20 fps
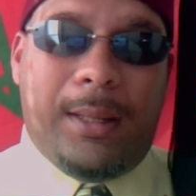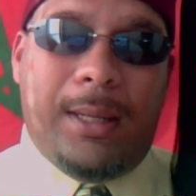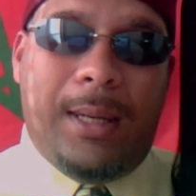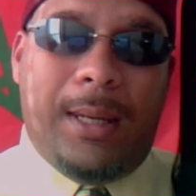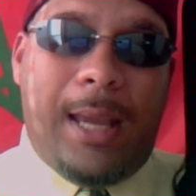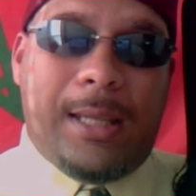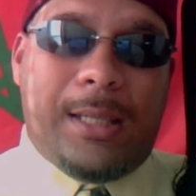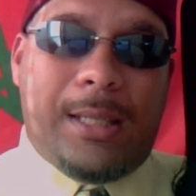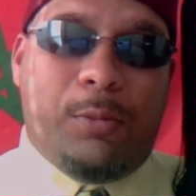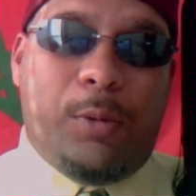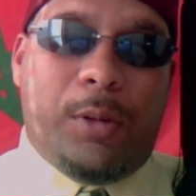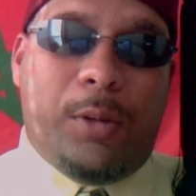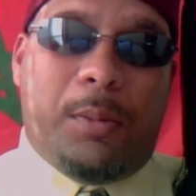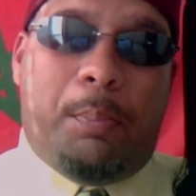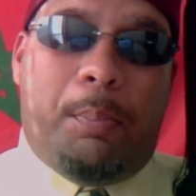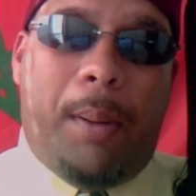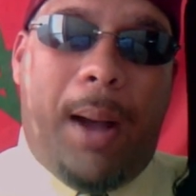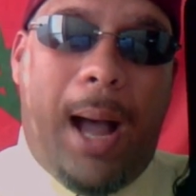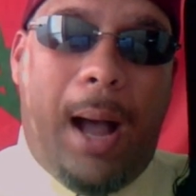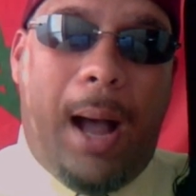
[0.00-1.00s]
The nation with
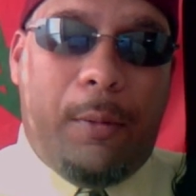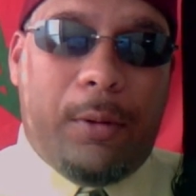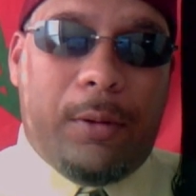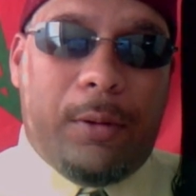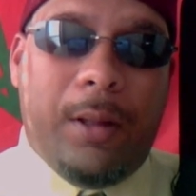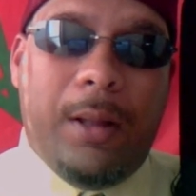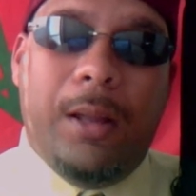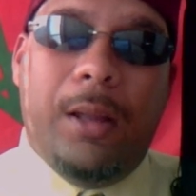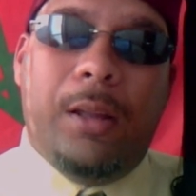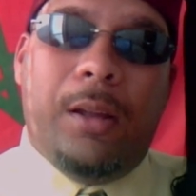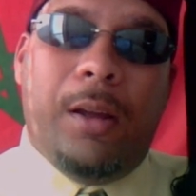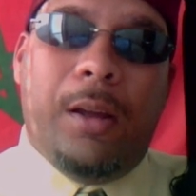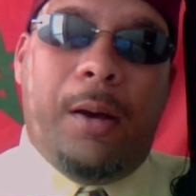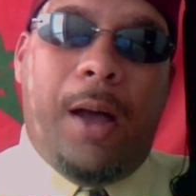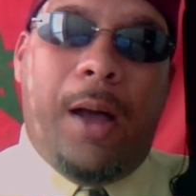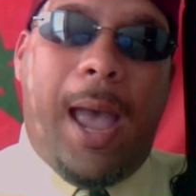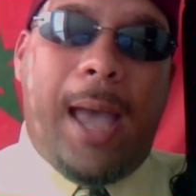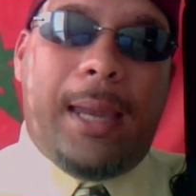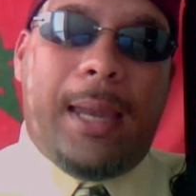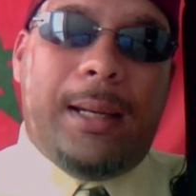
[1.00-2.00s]
the power,
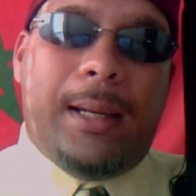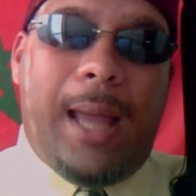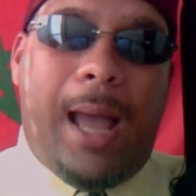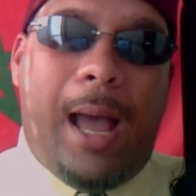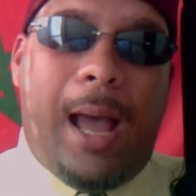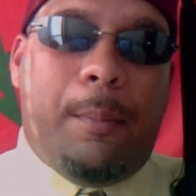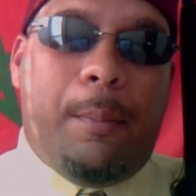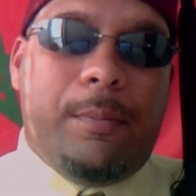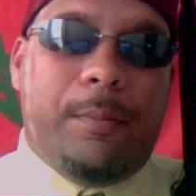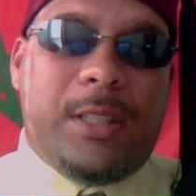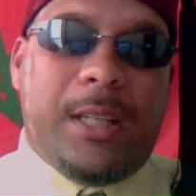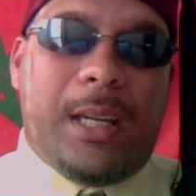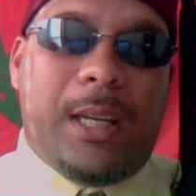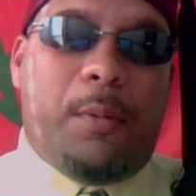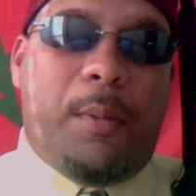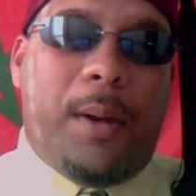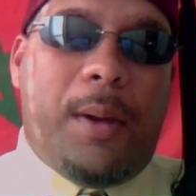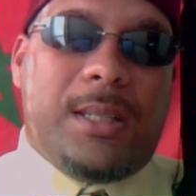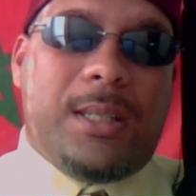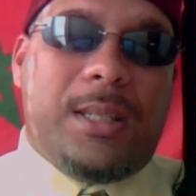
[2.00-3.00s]
handing down
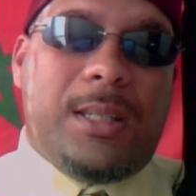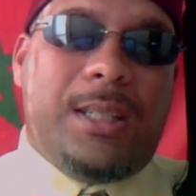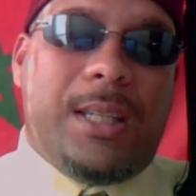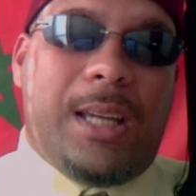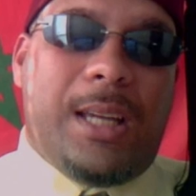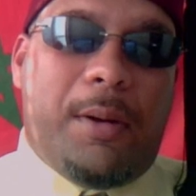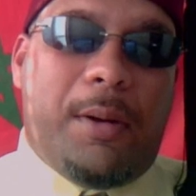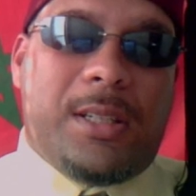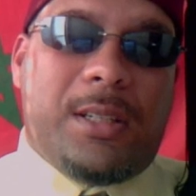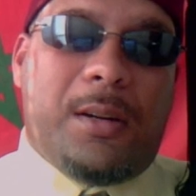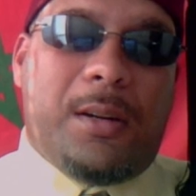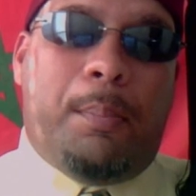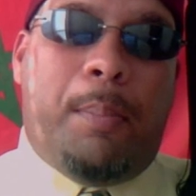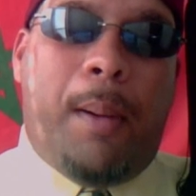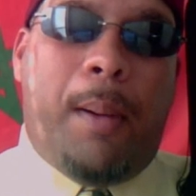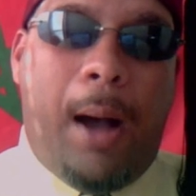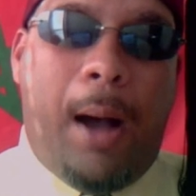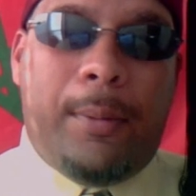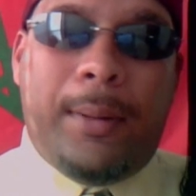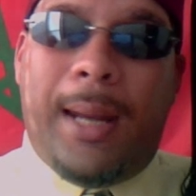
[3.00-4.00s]
generation and generation of
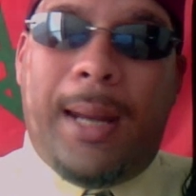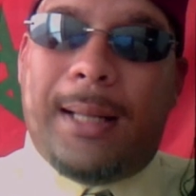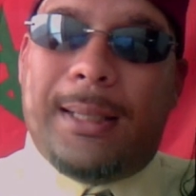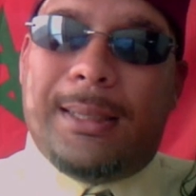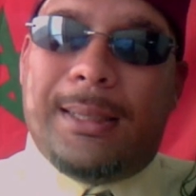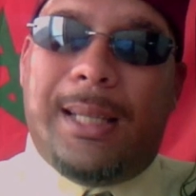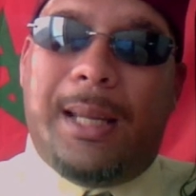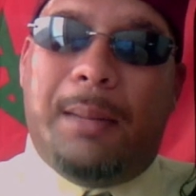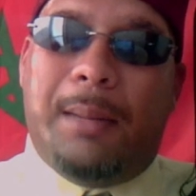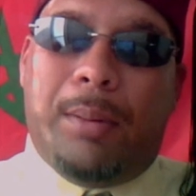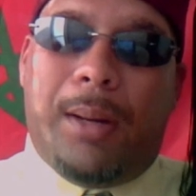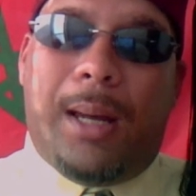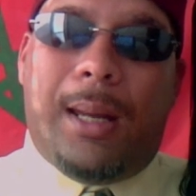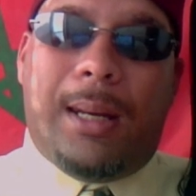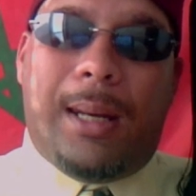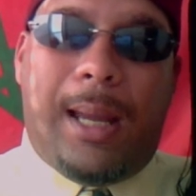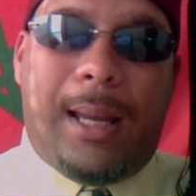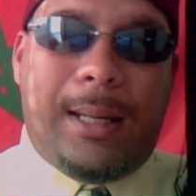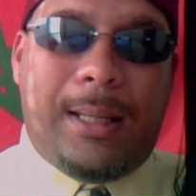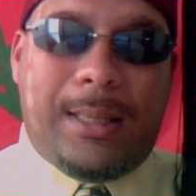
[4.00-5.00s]
power, not just a
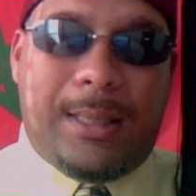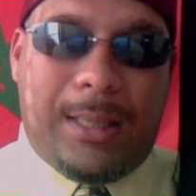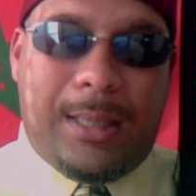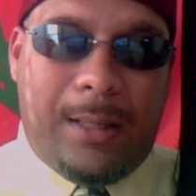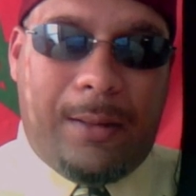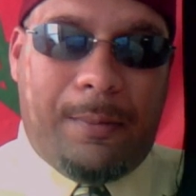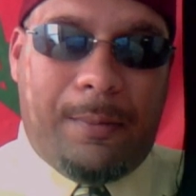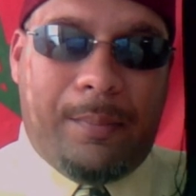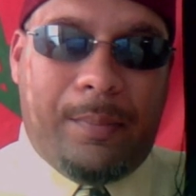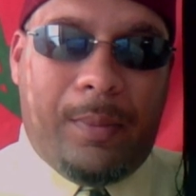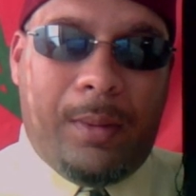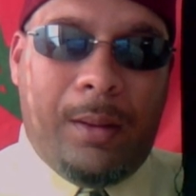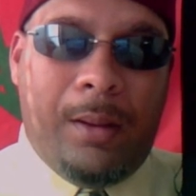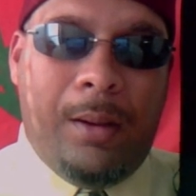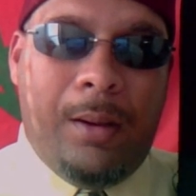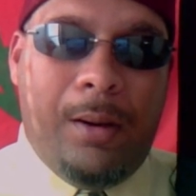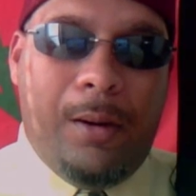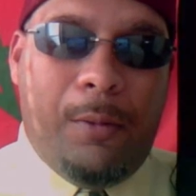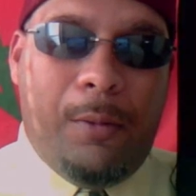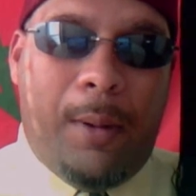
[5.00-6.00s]
bloodline descent,
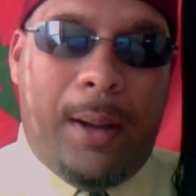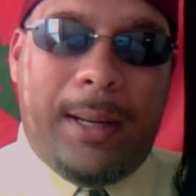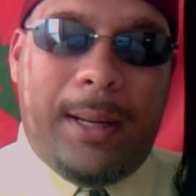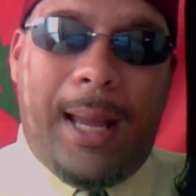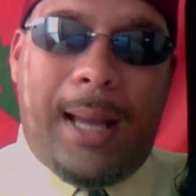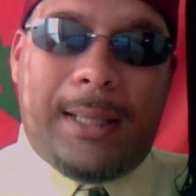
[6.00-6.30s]
right?